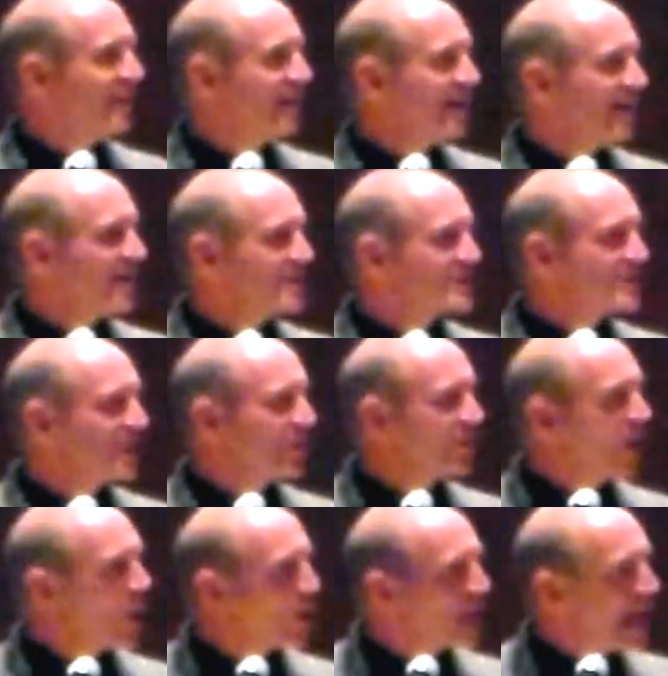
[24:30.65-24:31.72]
Uh,
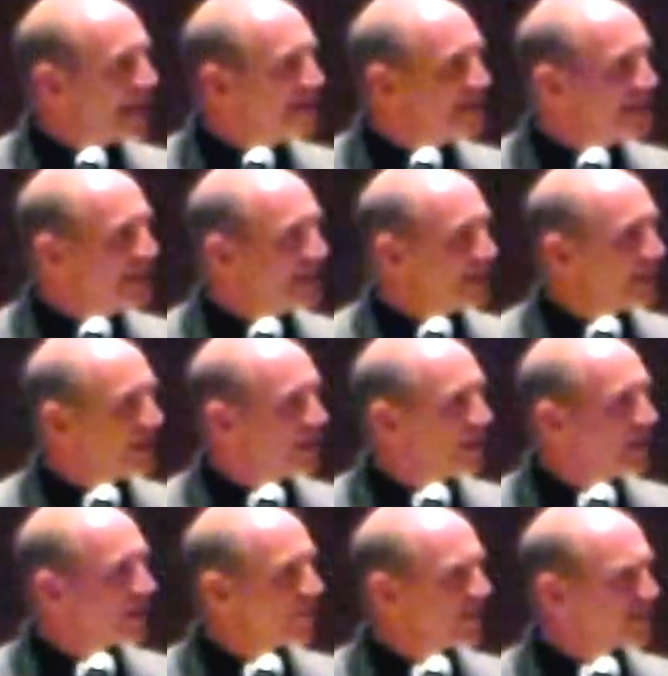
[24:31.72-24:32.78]
so the whole
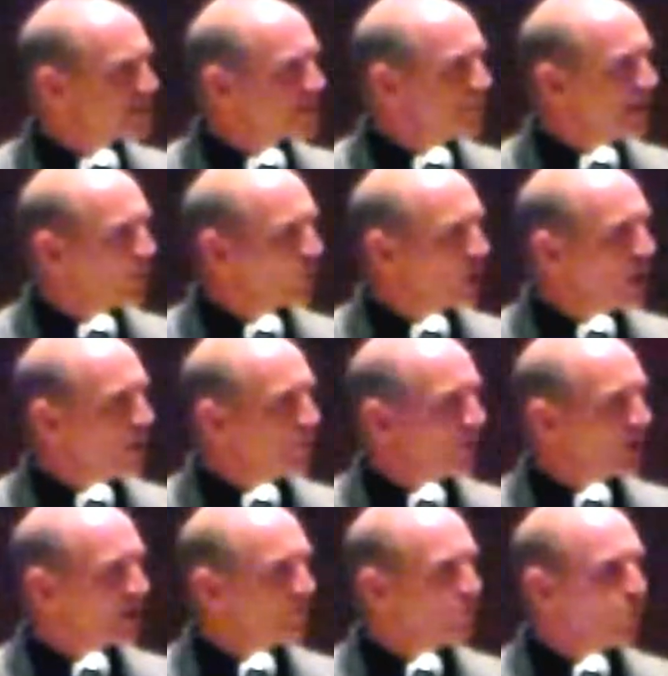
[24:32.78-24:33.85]
idea that somehow we're all
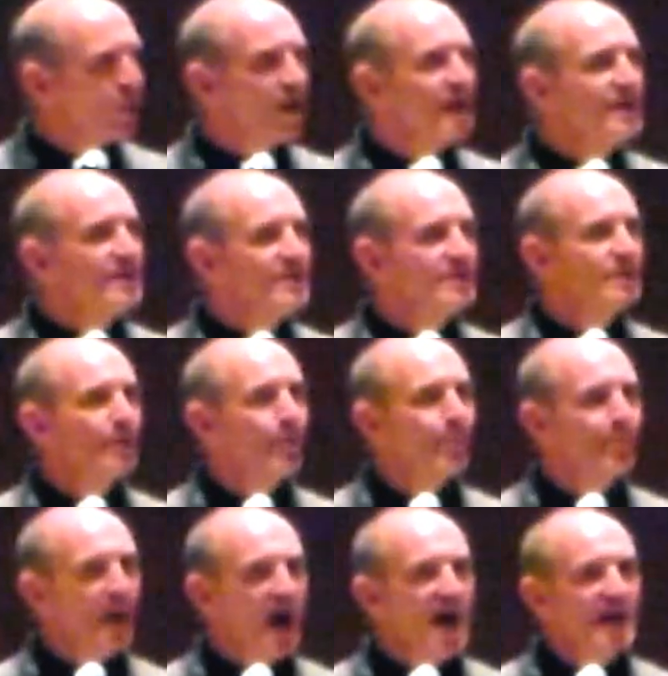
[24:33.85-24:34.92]
part of one
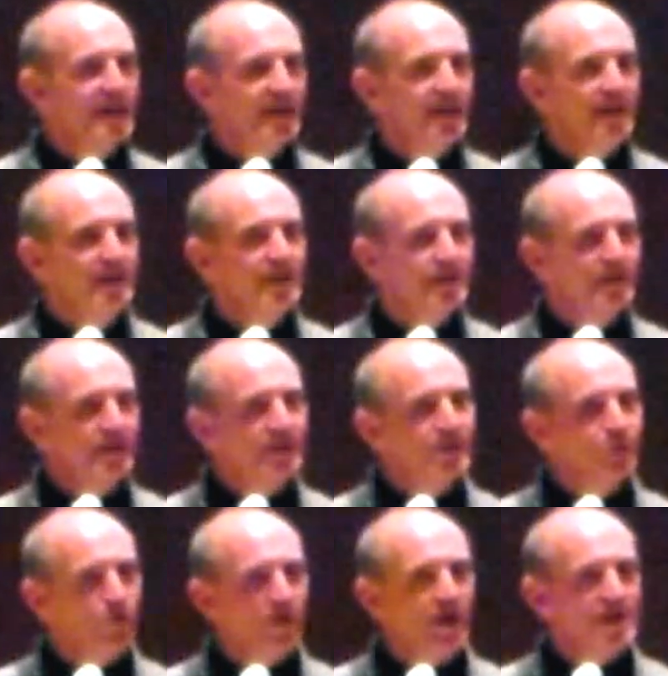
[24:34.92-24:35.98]
body
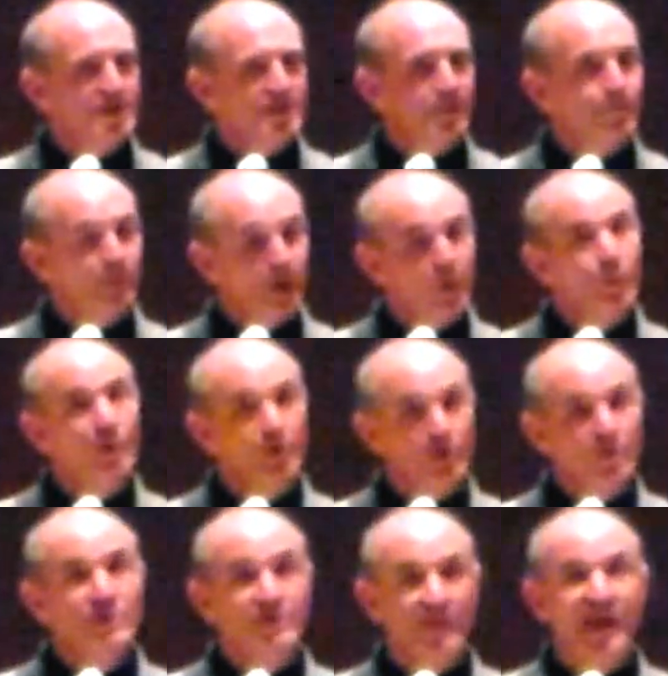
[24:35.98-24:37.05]
in Christ, and Paul
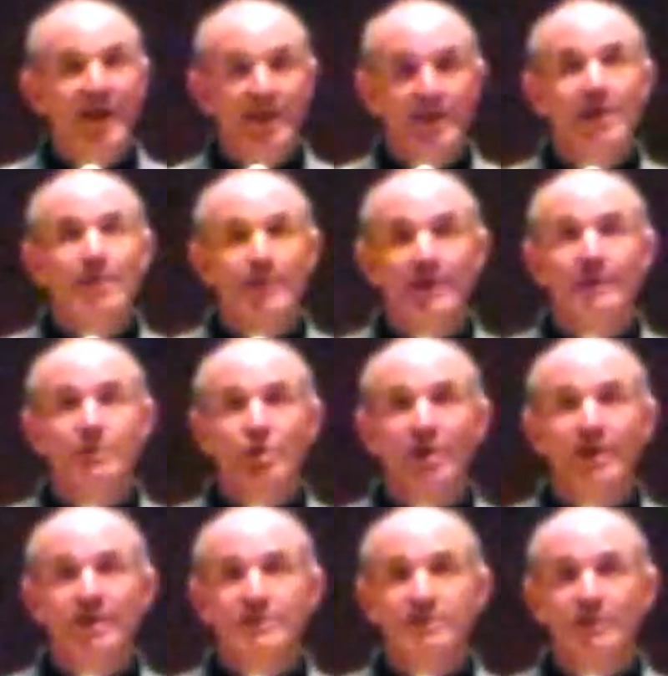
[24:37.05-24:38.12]
will use that image
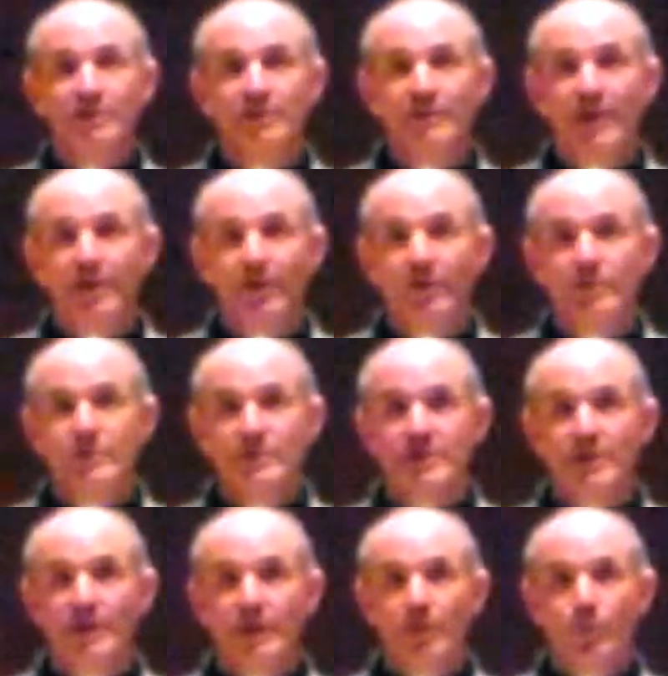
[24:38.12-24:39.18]
in his
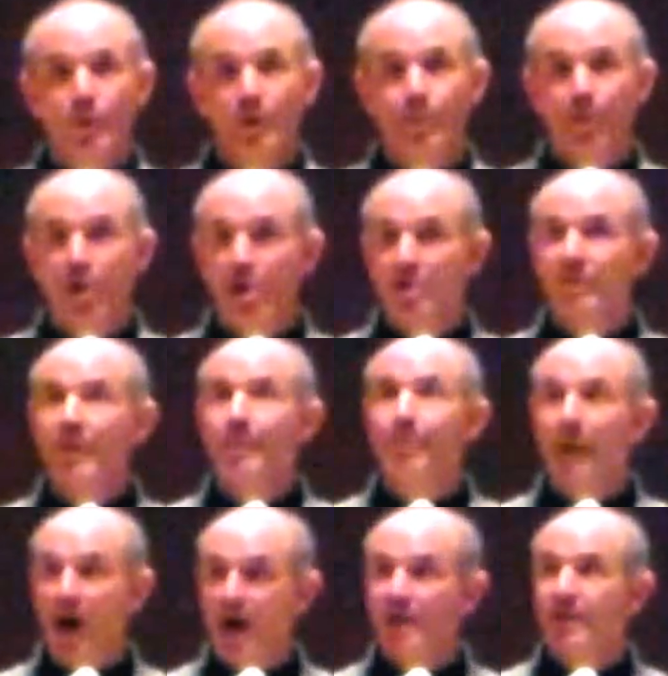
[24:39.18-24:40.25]
letters. We're part of
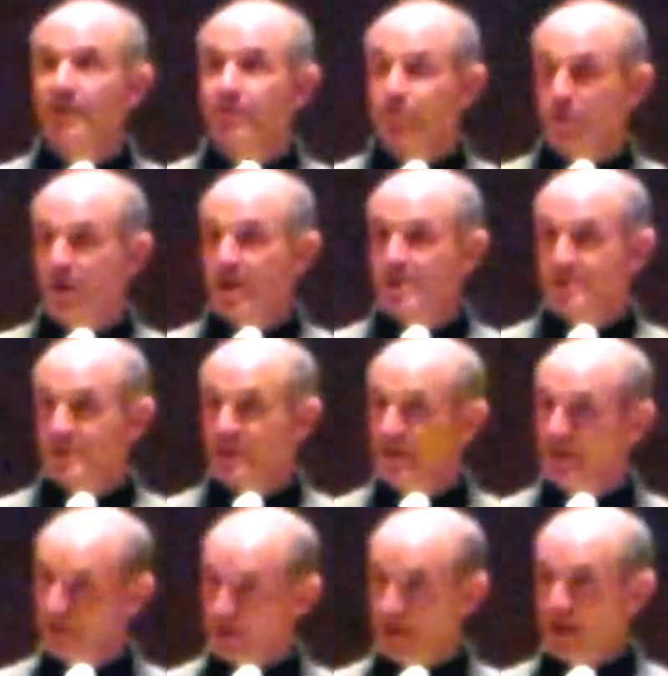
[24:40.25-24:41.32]
the body of
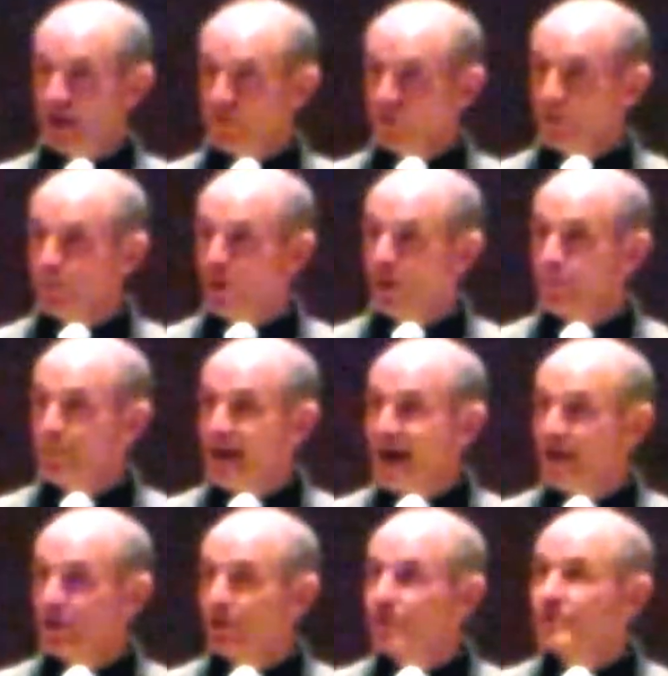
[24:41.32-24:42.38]
Christ, and every part
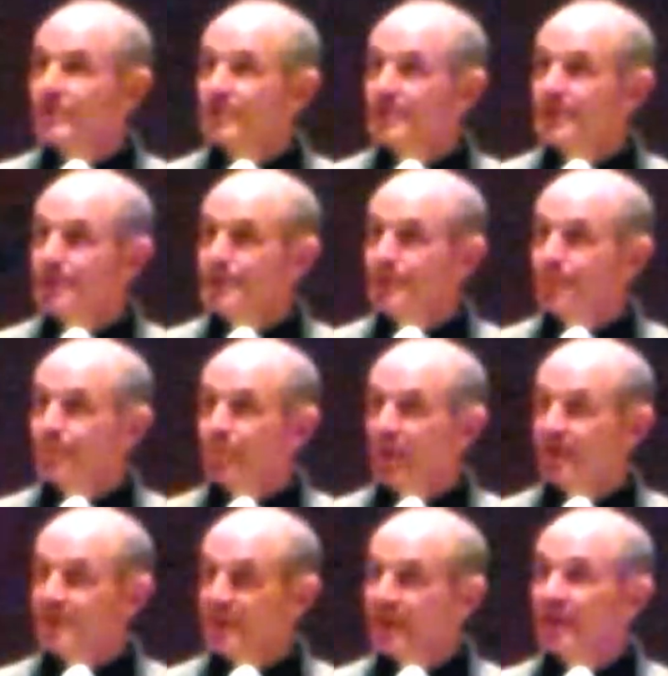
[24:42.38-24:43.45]
matters.
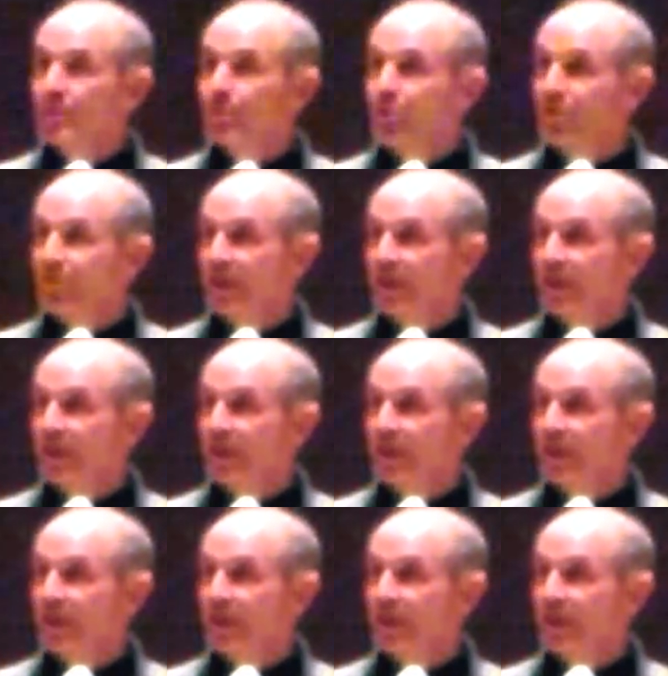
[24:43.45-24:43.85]
Didn't